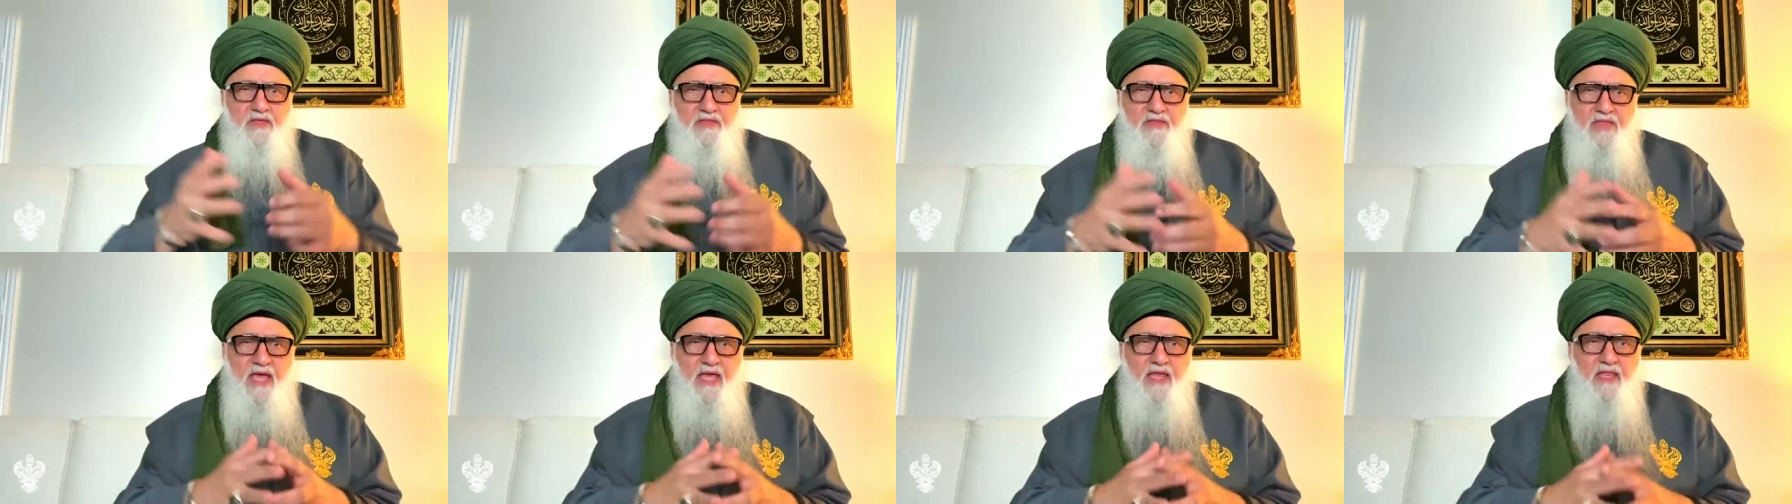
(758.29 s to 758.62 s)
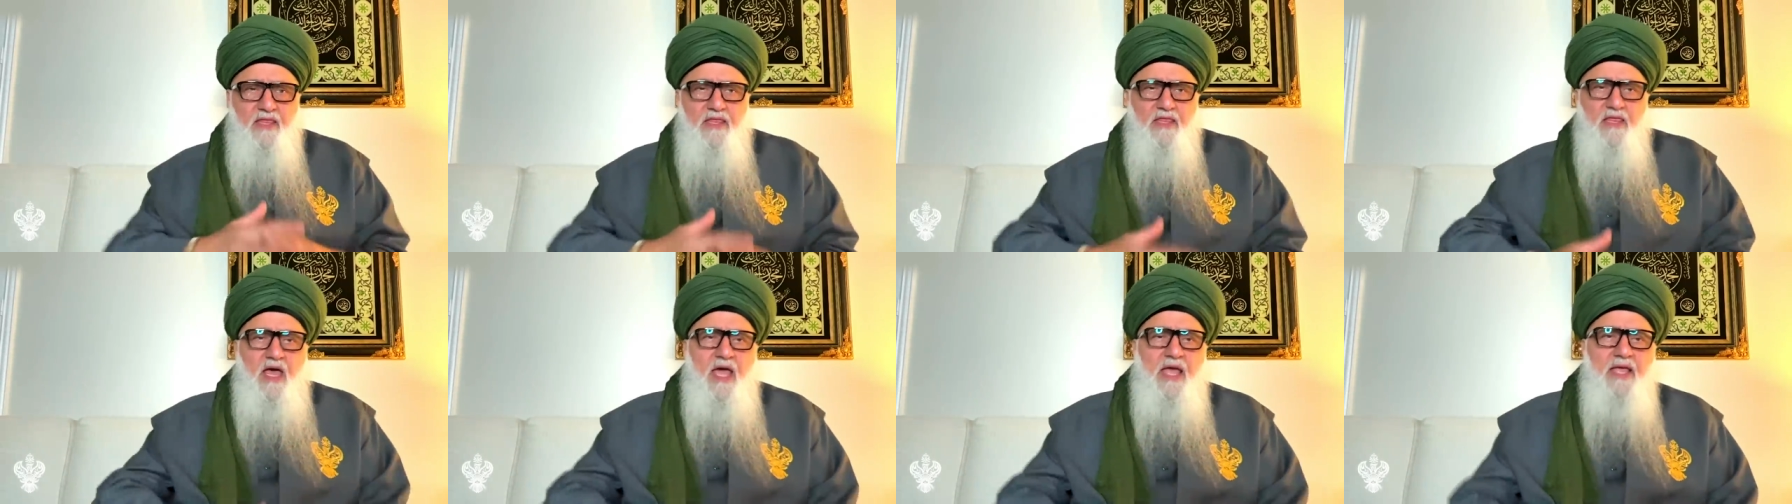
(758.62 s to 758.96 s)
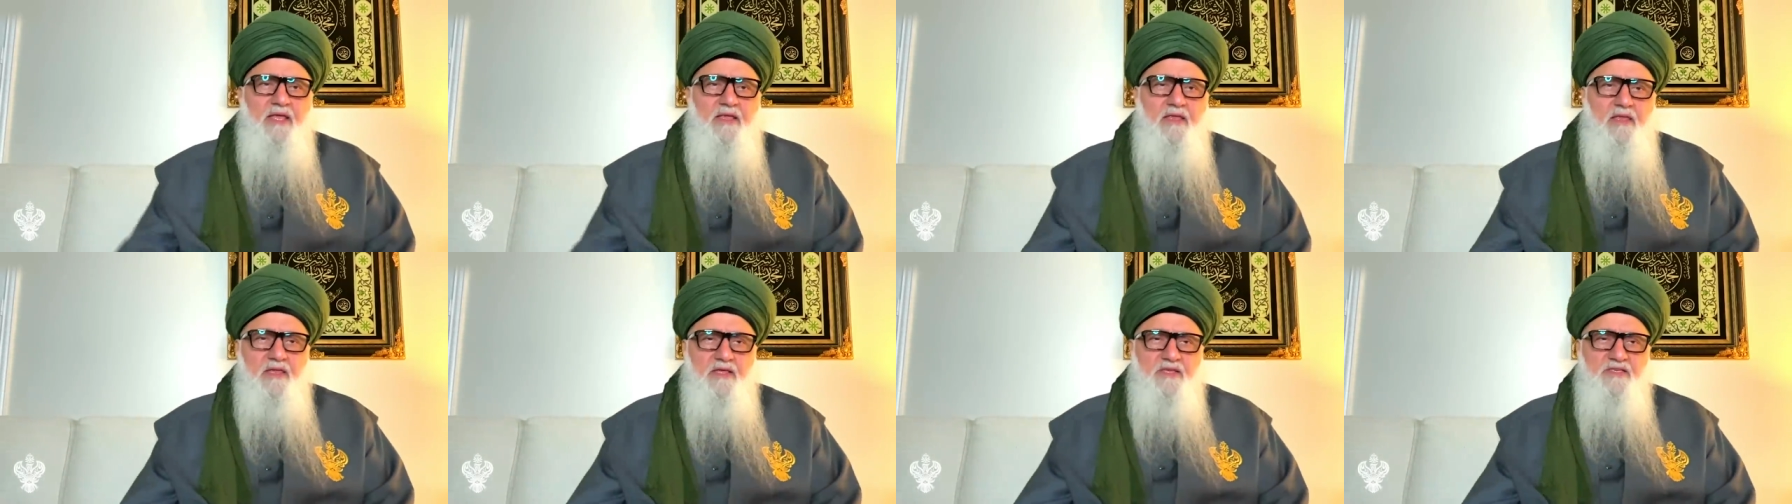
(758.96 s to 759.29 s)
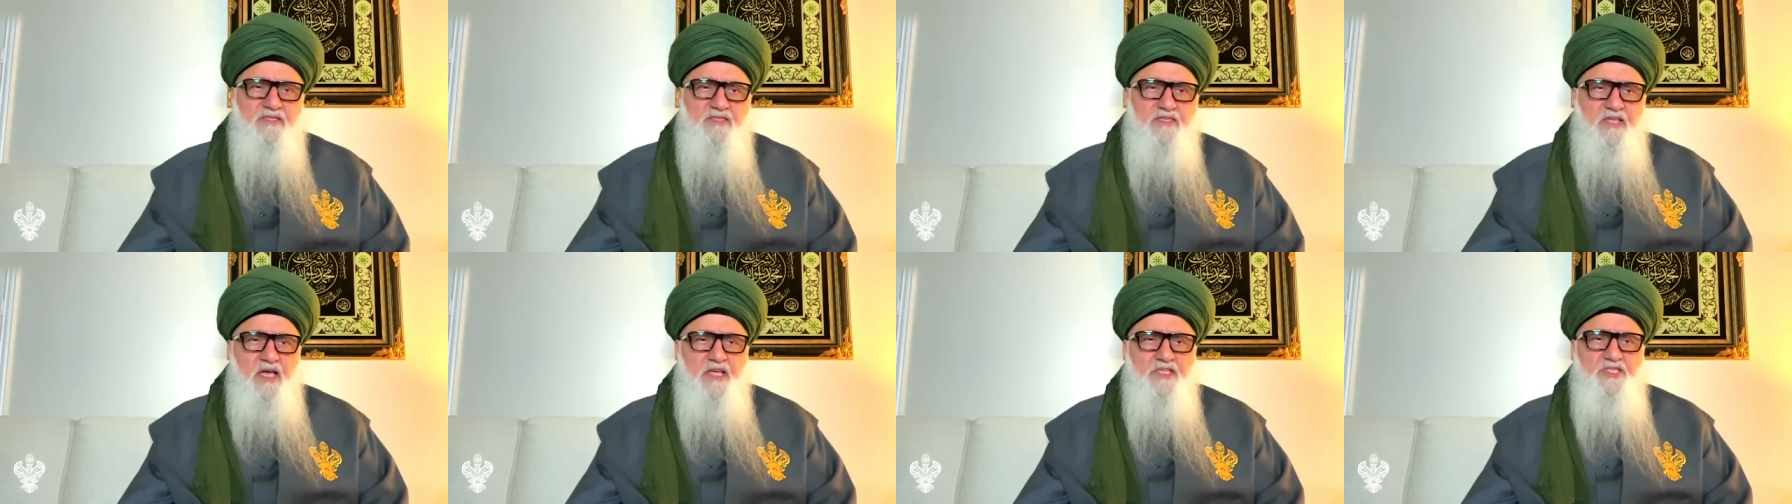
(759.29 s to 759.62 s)
that that light
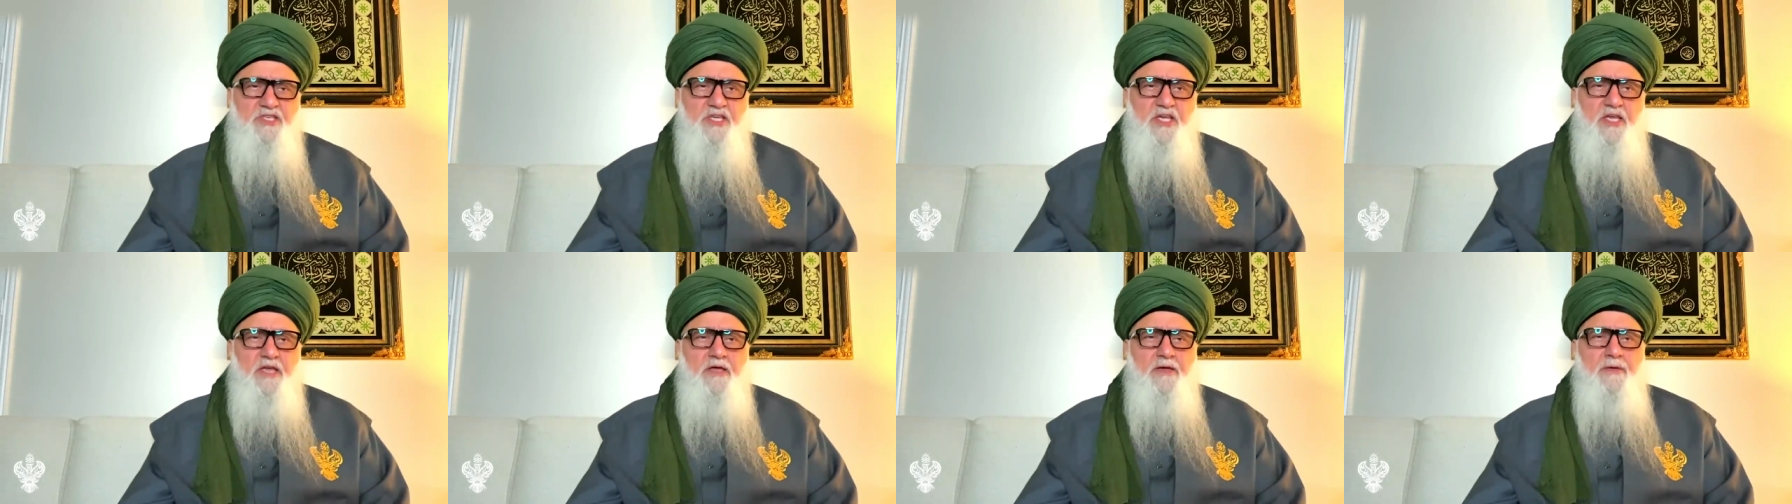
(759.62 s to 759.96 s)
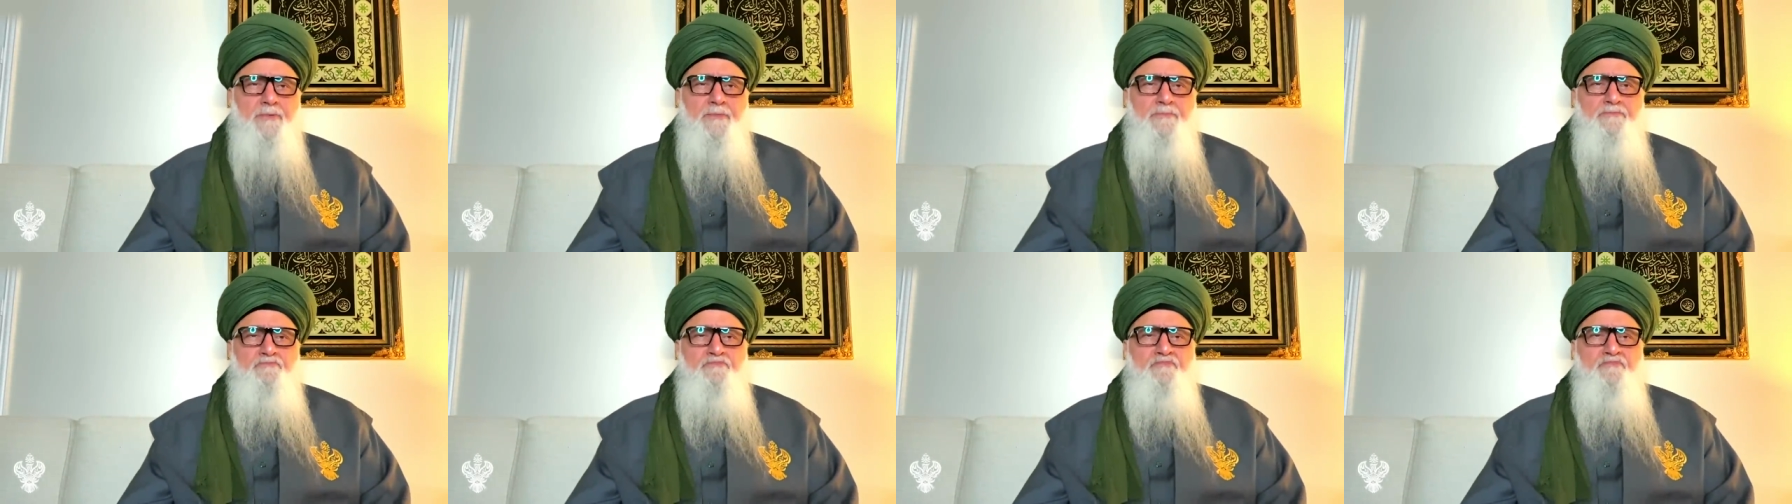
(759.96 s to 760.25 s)
is touching.